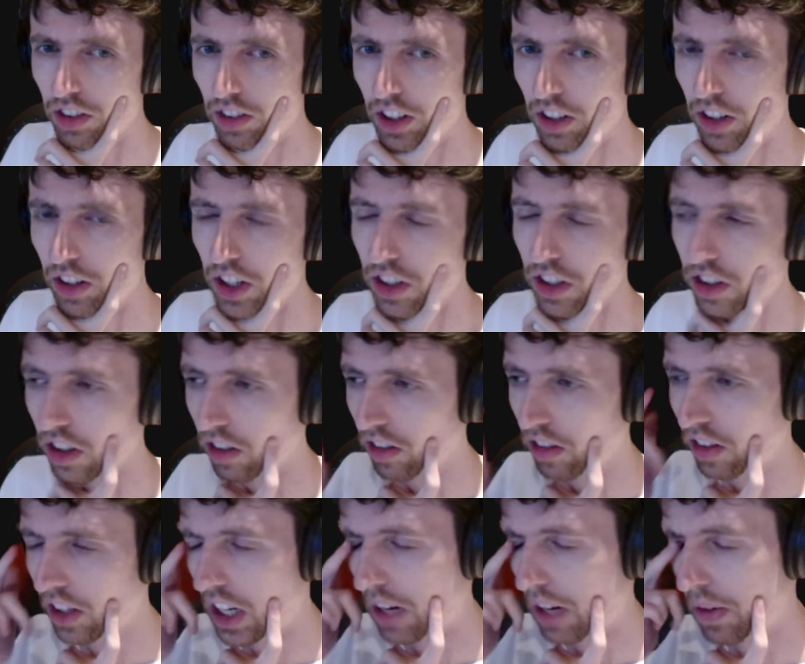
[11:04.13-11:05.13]
increase the
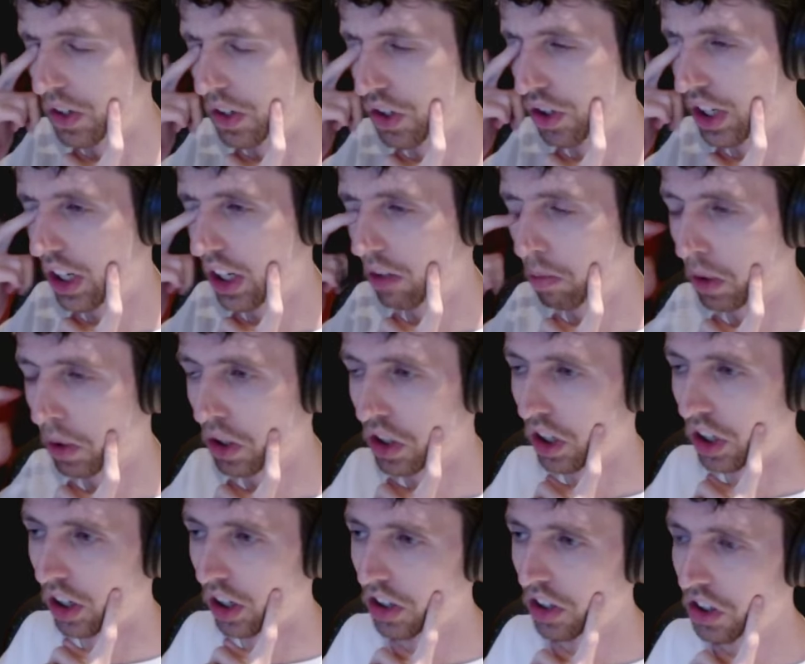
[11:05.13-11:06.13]
damage you get per
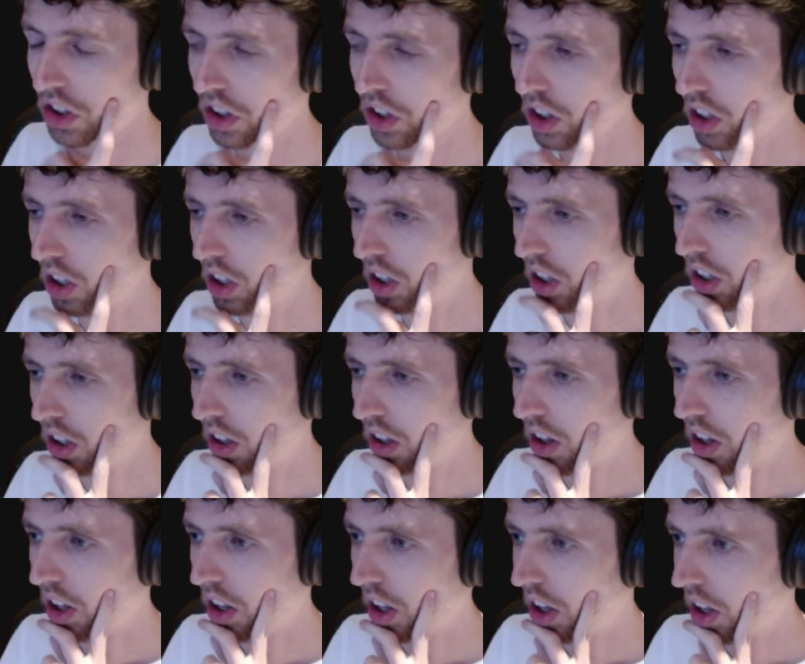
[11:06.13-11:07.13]
charge.
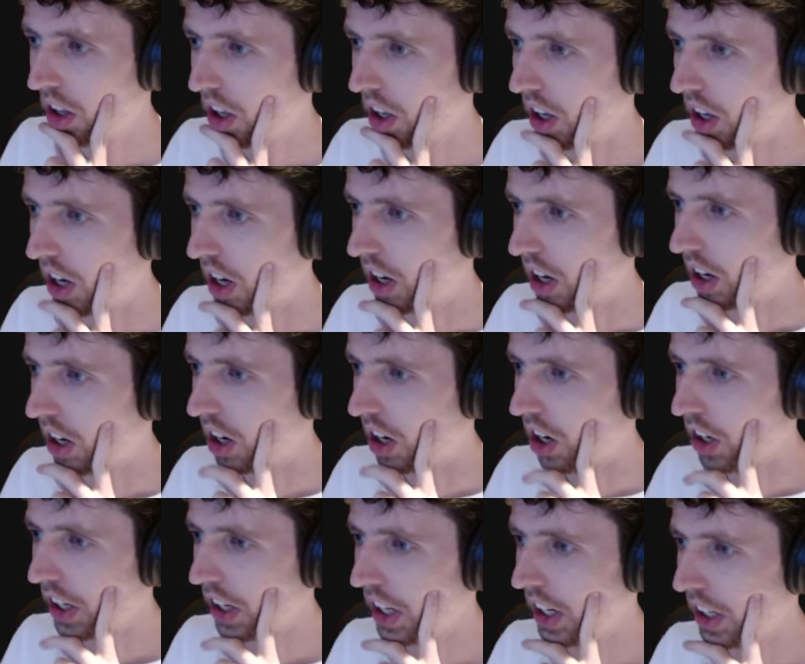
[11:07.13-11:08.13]

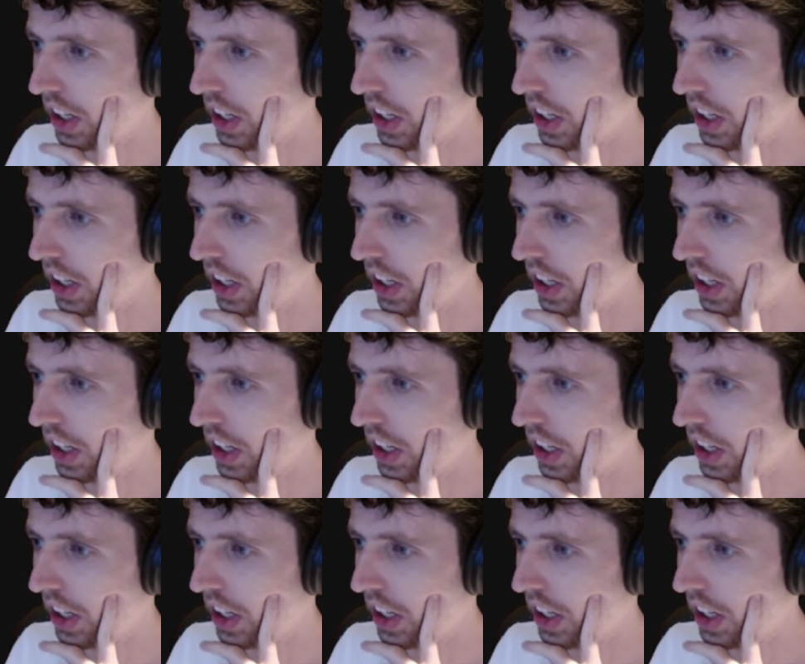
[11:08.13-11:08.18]
Arcane